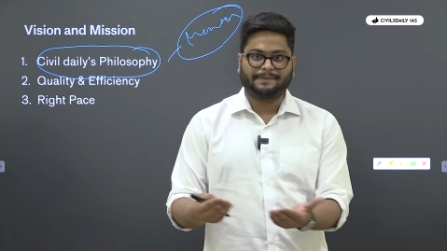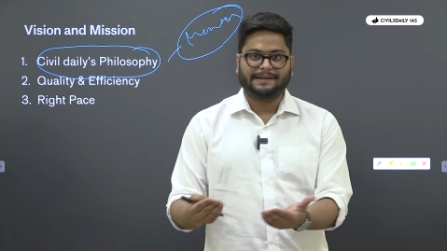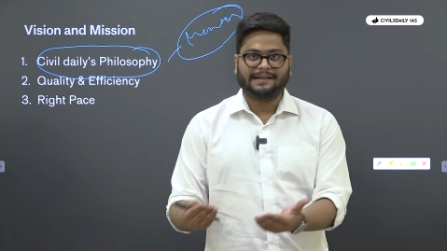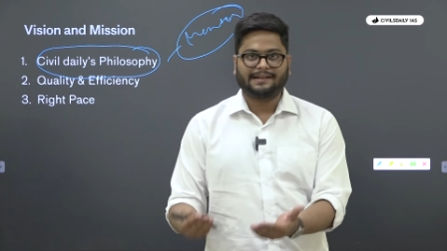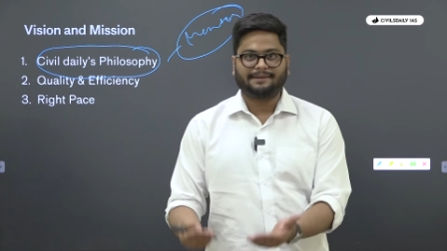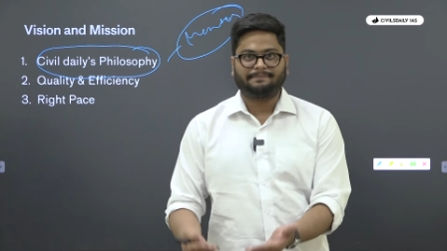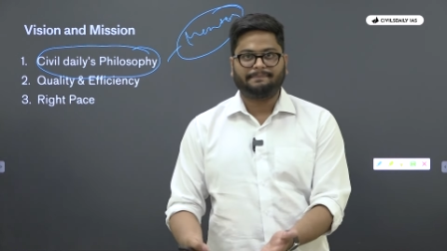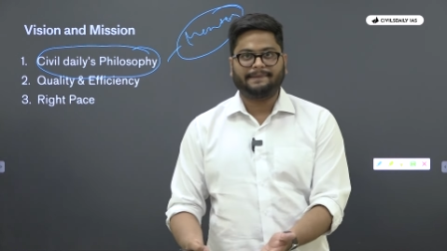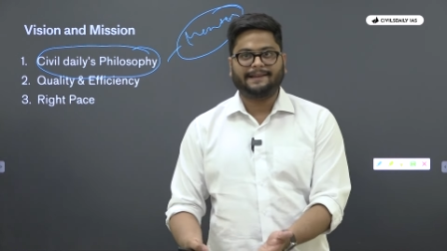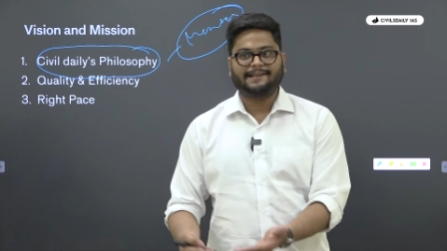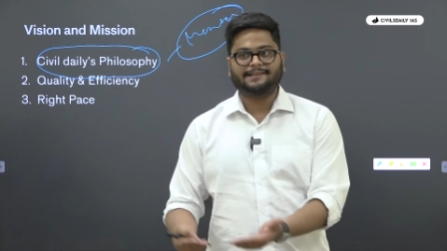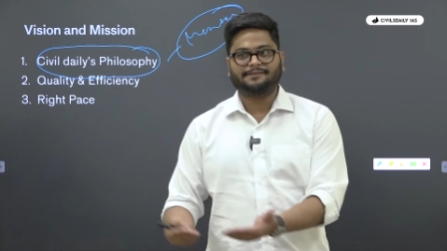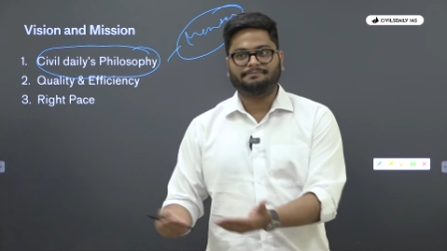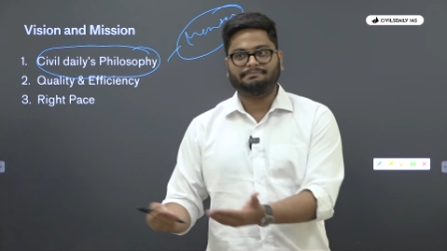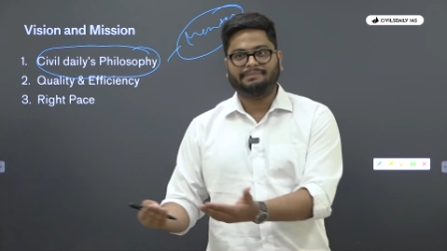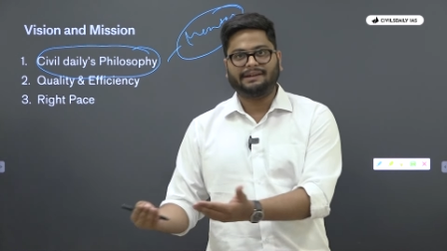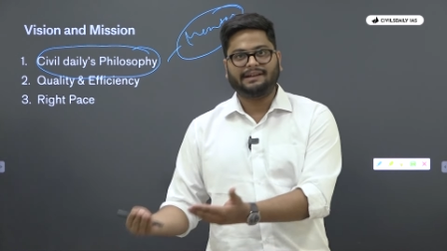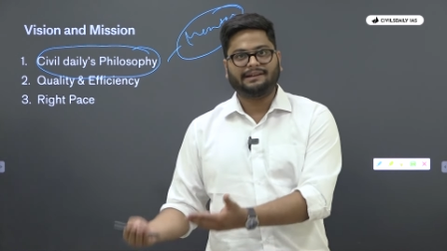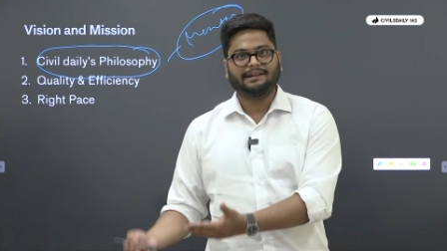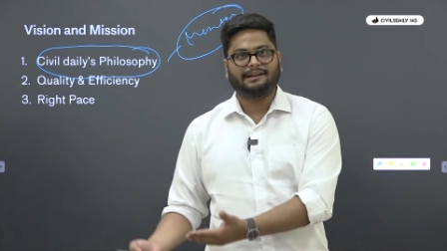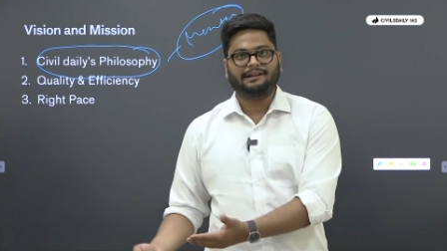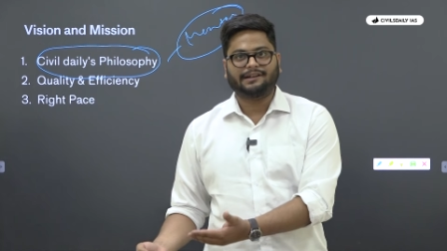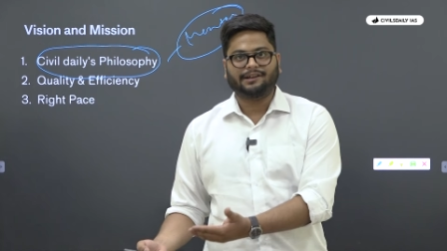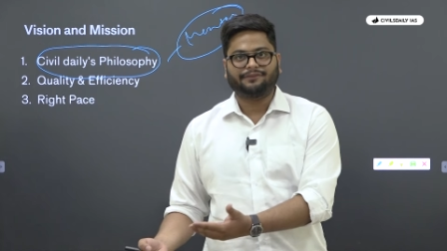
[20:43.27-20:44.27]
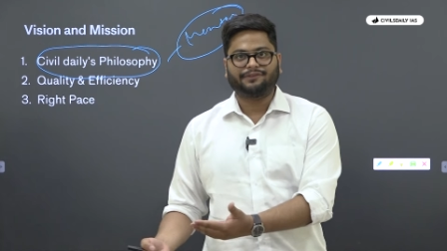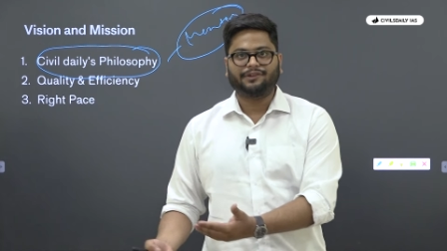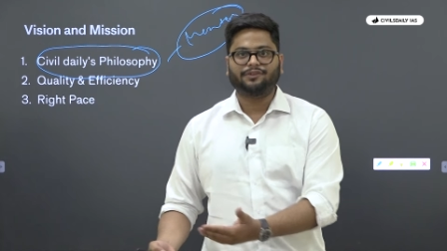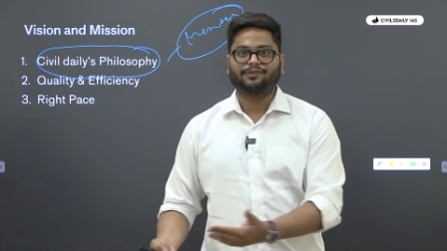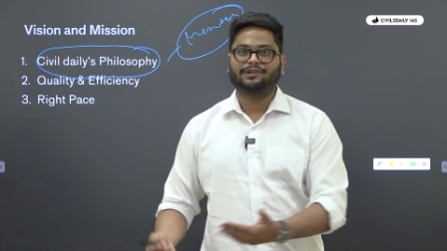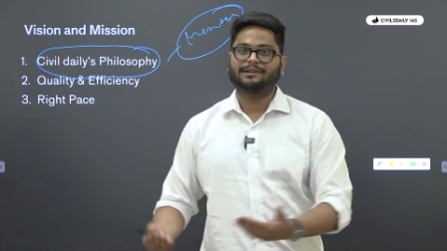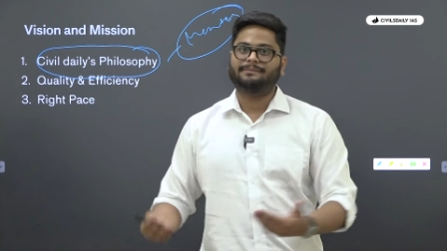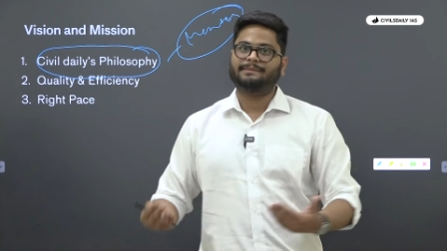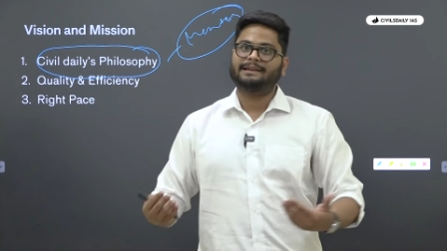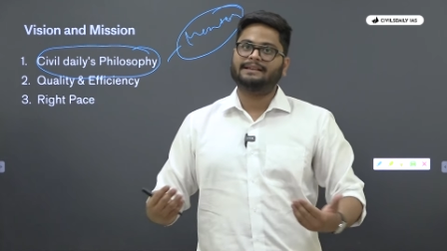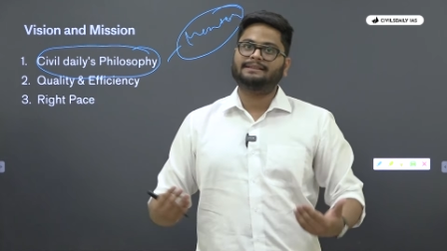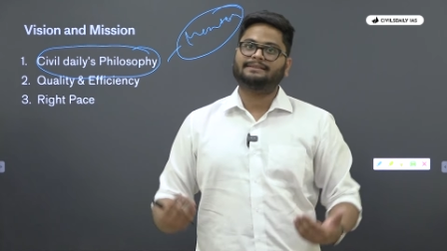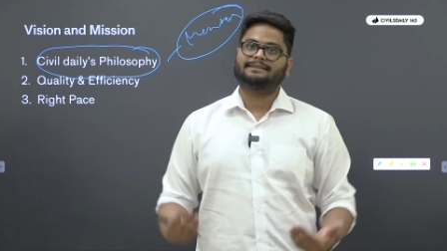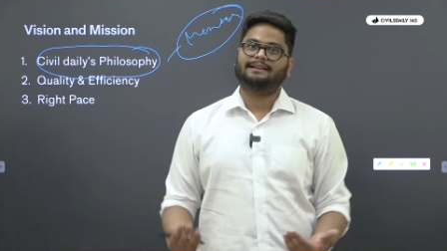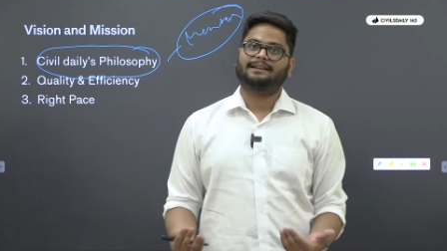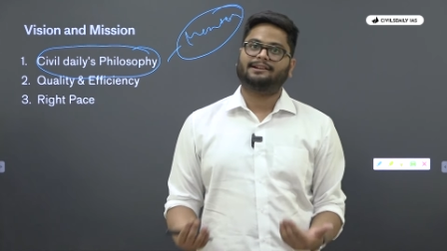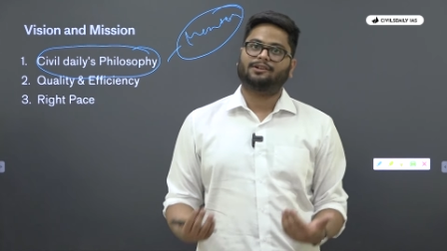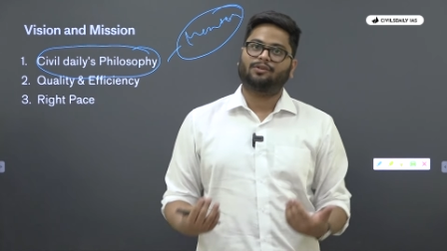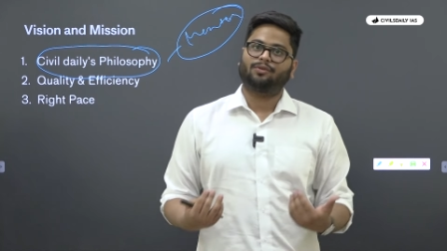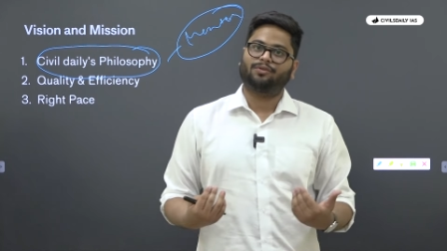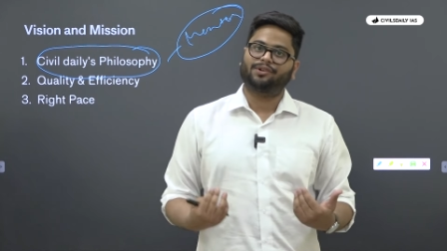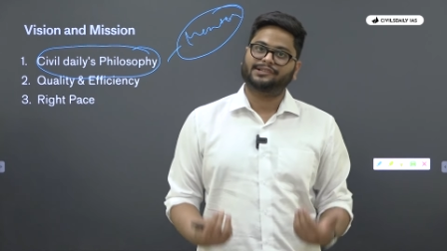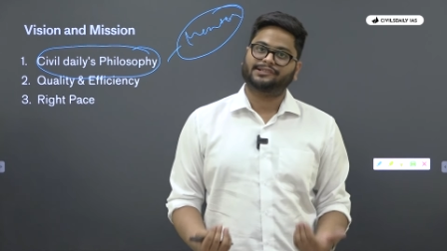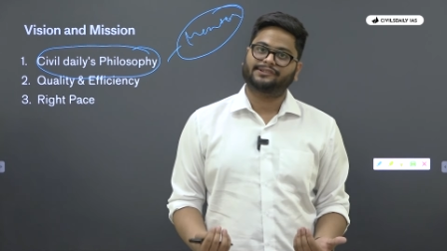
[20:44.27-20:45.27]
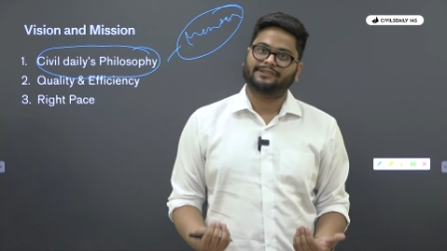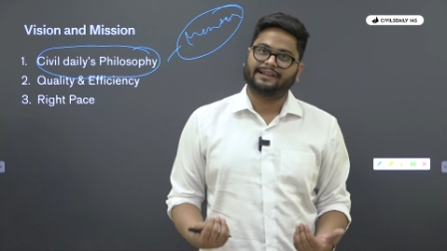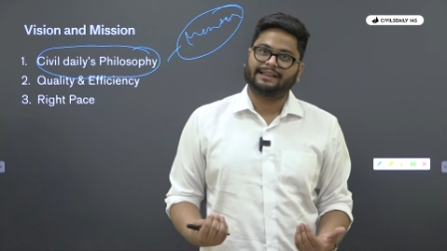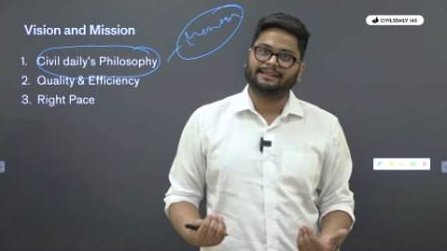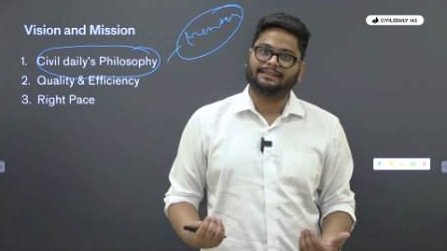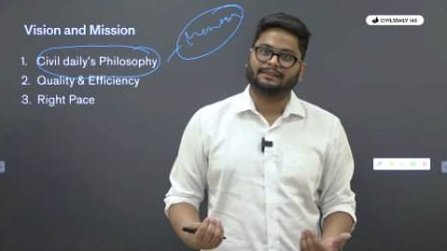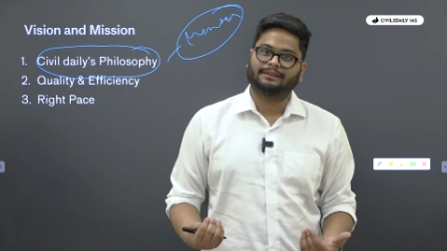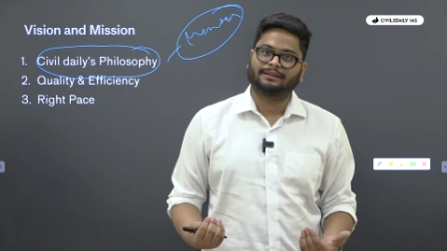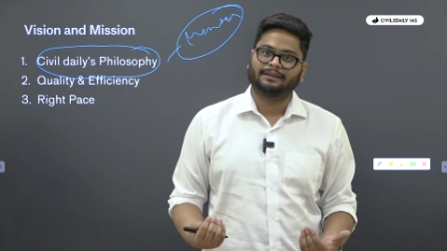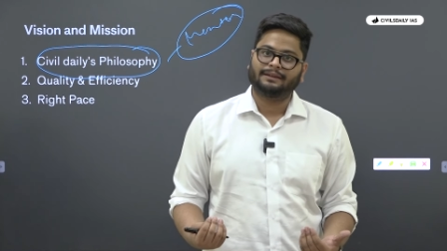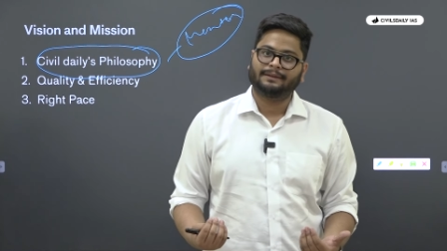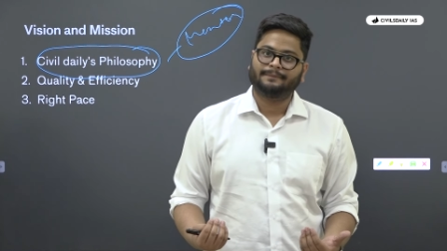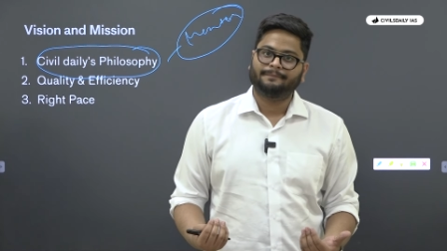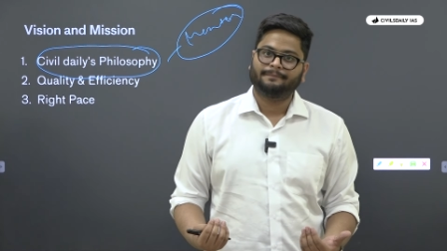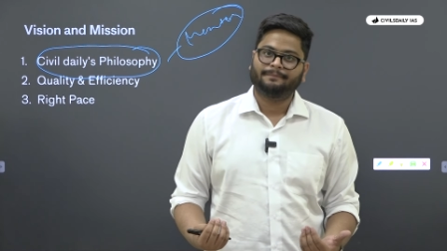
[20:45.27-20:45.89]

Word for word: be it means, be it interview, remains our core strength.